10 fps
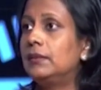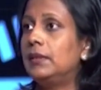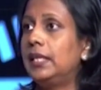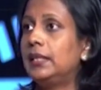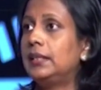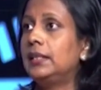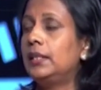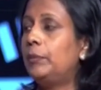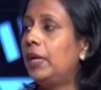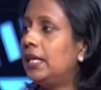like
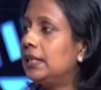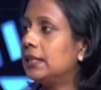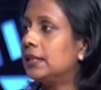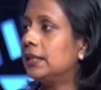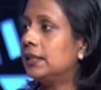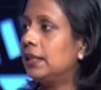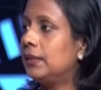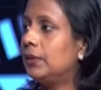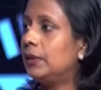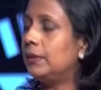career paths
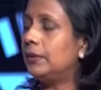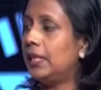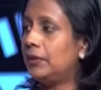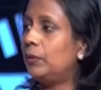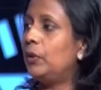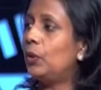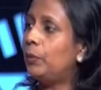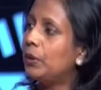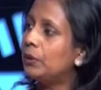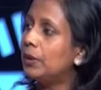that will be
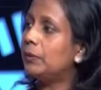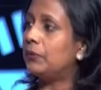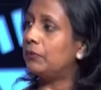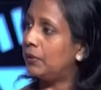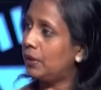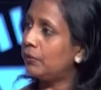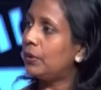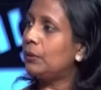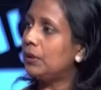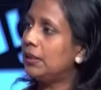open to them if they
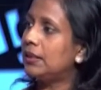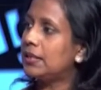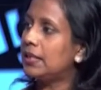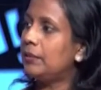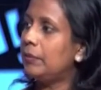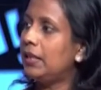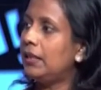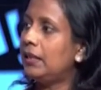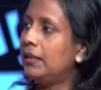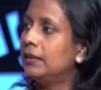follow in the same
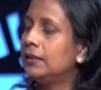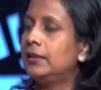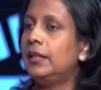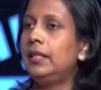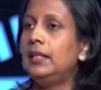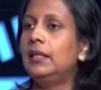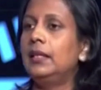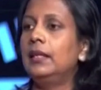area, right?